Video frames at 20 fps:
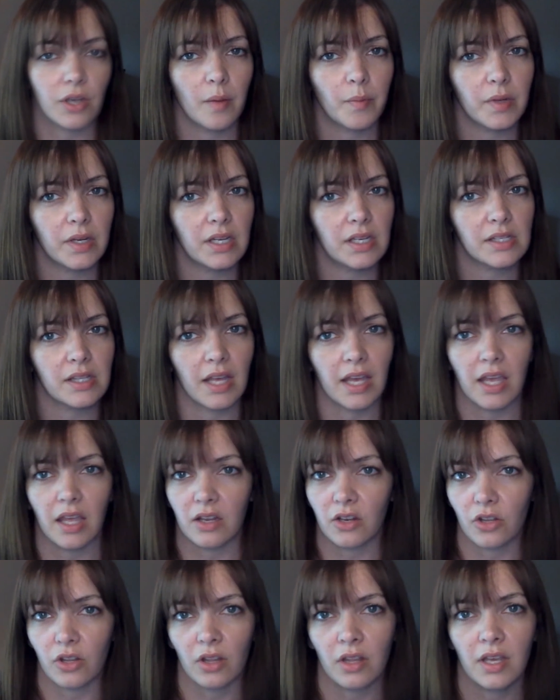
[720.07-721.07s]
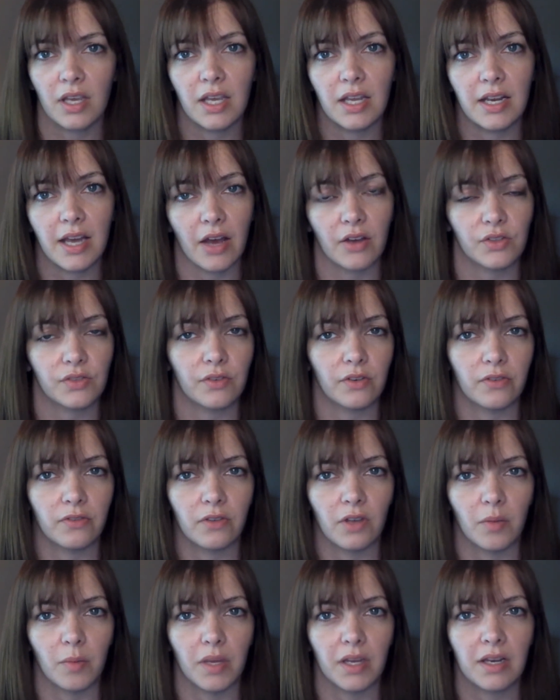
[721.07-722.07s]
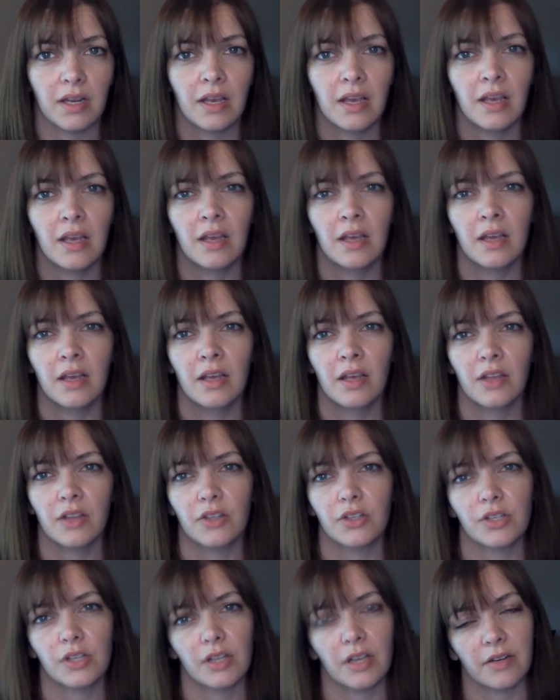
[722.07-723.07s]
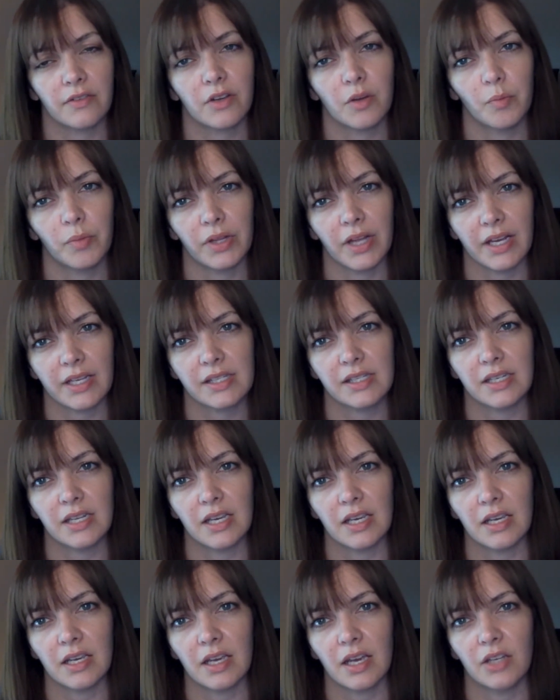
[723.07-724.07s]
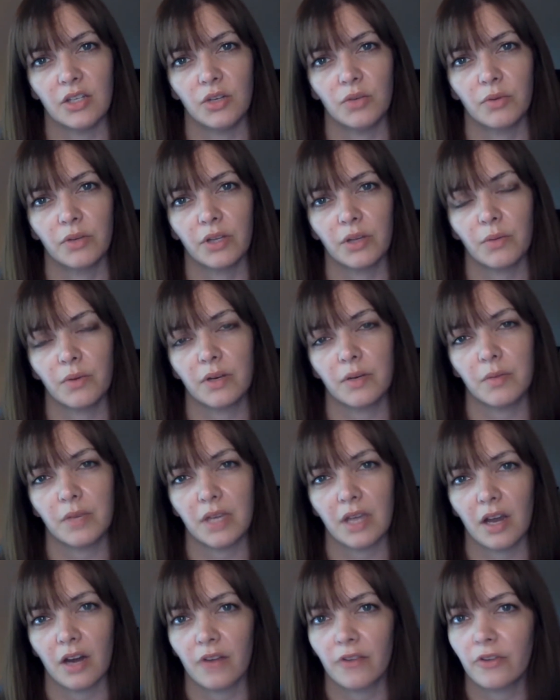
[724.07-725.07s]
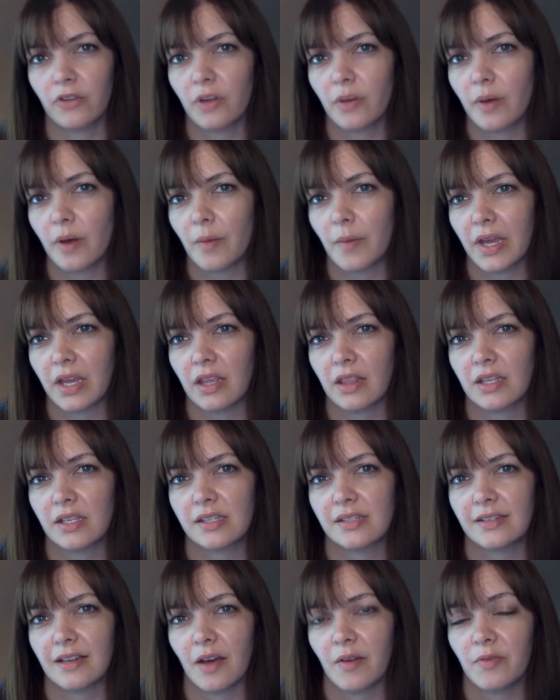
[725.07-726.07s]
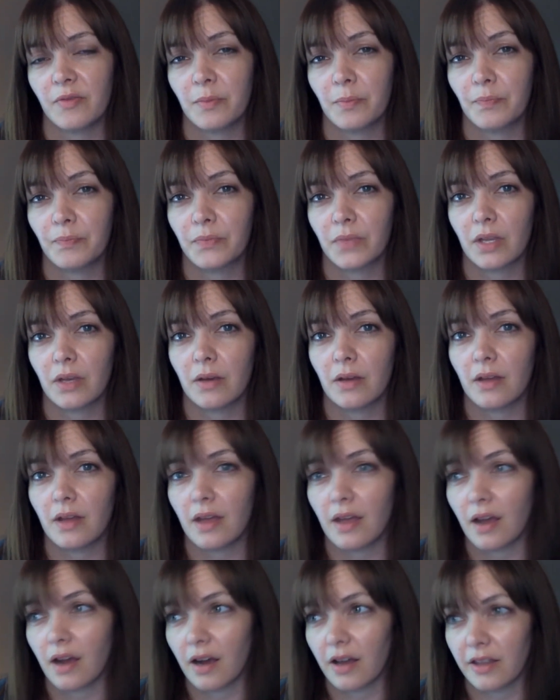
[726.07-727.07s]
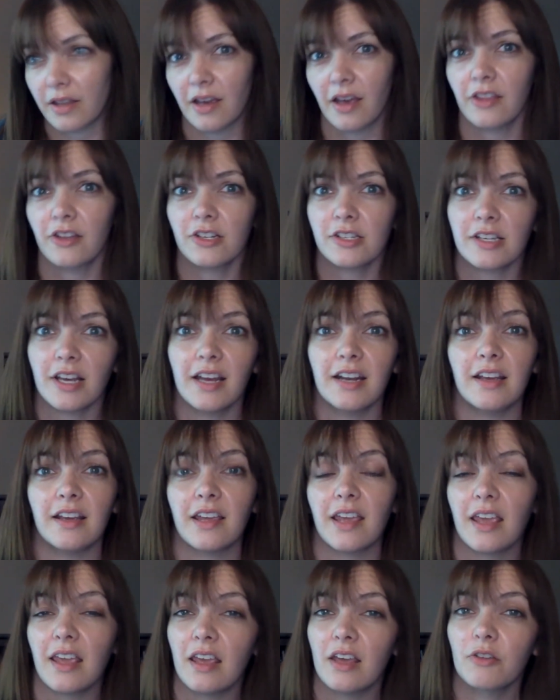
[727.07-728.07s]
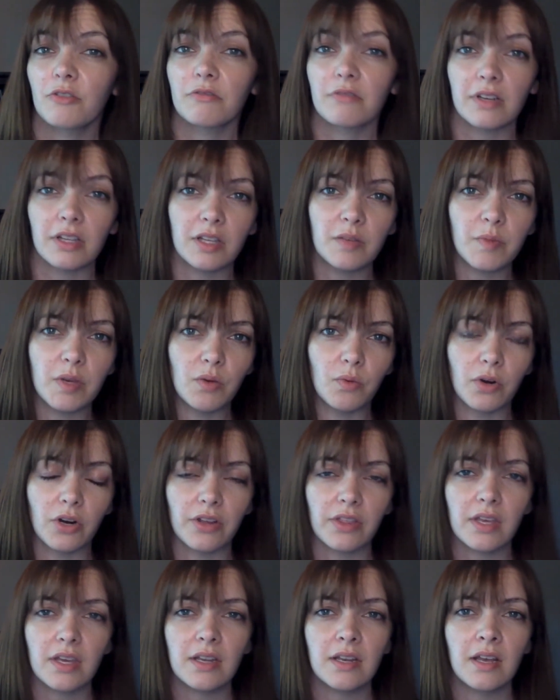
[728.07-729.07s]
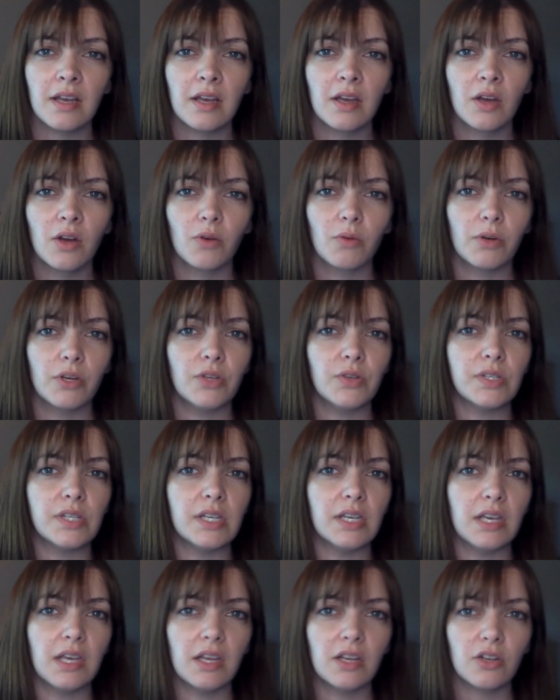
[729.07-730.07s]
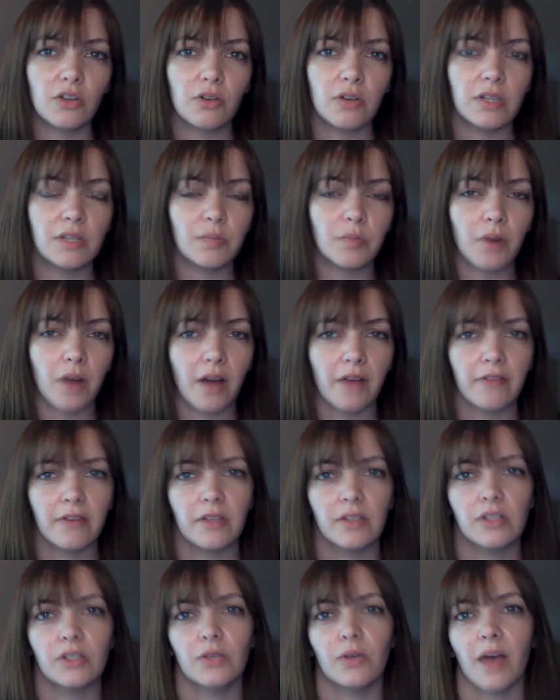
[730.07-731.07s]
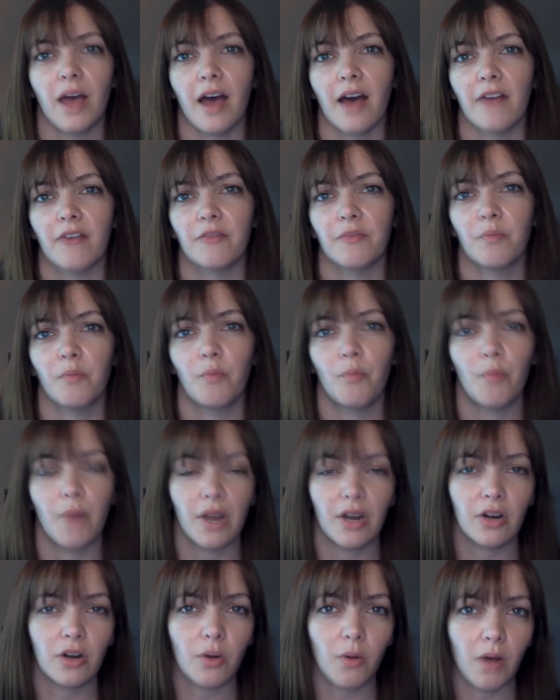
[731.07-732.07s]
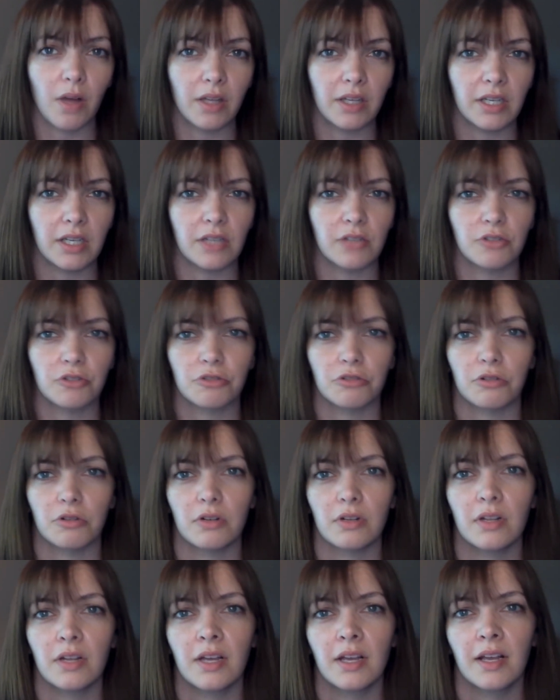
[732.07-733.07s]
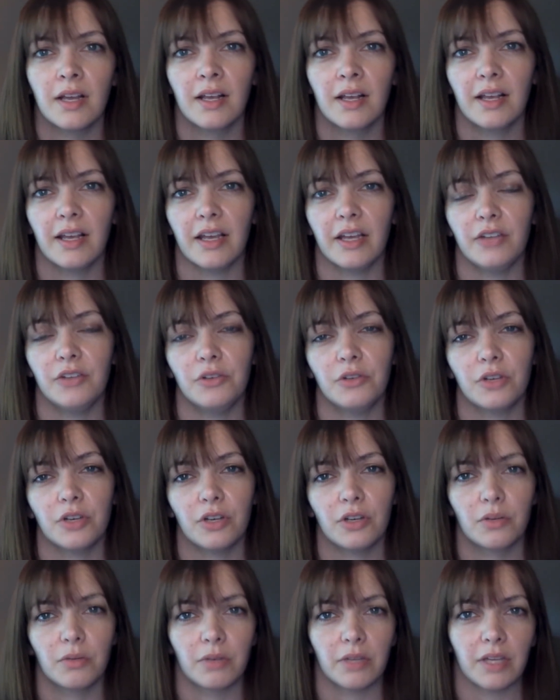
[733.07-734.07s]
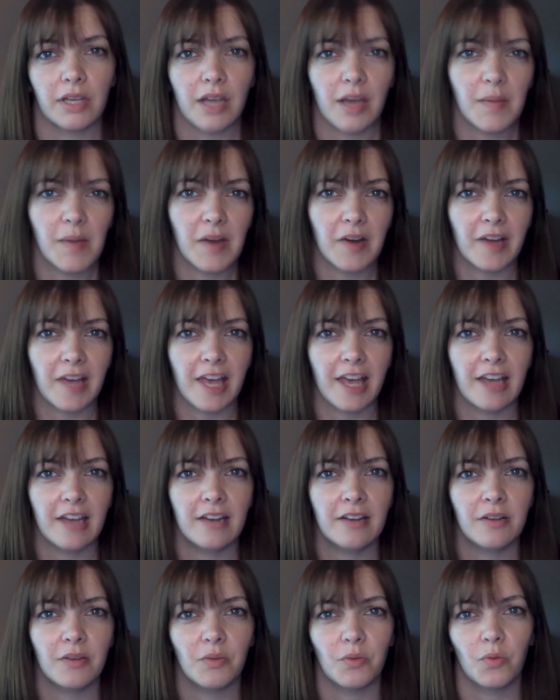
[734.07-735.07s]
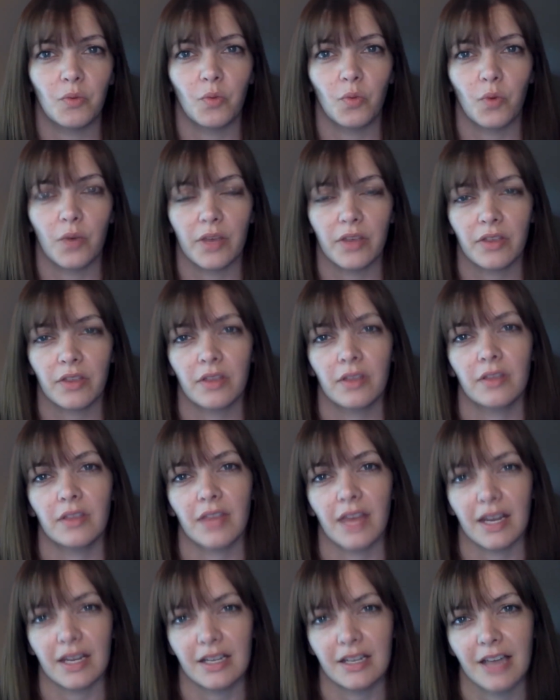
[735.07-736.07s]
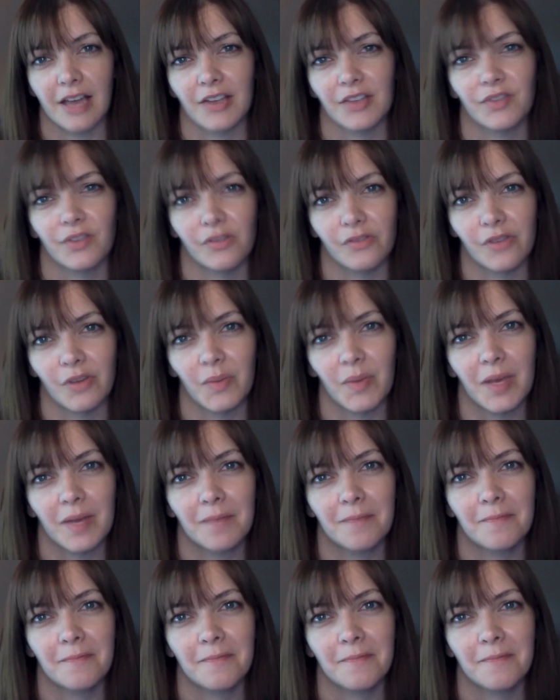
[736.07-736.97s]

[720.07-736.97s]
companies that handle in-house fulfillment. There's a lot of complexity, and you really want to be careful about making this stuff. On the other side, it can really be worth it, where you see increased profits, you have better quality control, and you could really come out ahead with that in-house fulfillment.